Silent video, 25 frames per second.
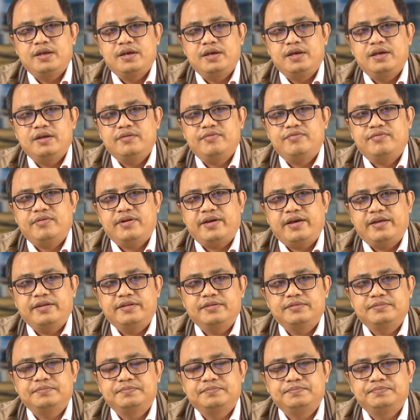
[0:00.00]
Dear
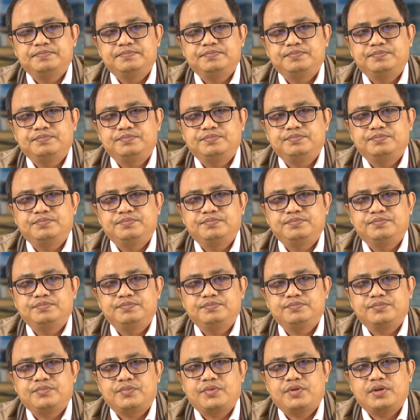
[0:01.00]
friend,
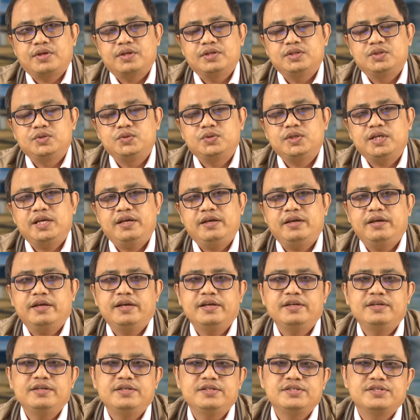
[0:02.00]
today
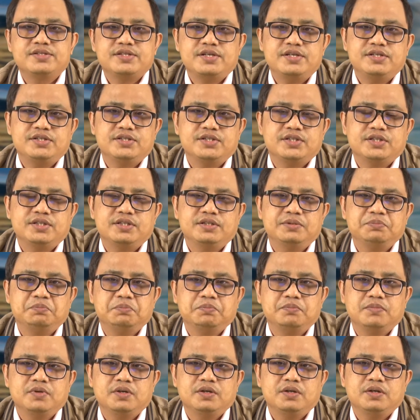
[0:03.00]
in this
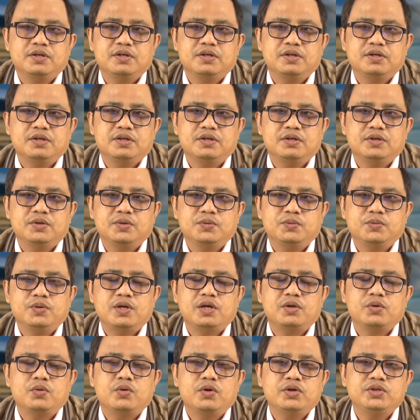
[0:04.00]
session, we
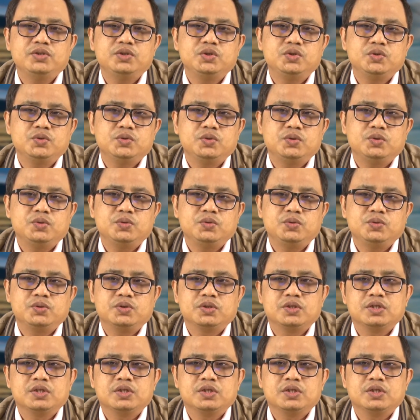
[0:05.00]
are going to look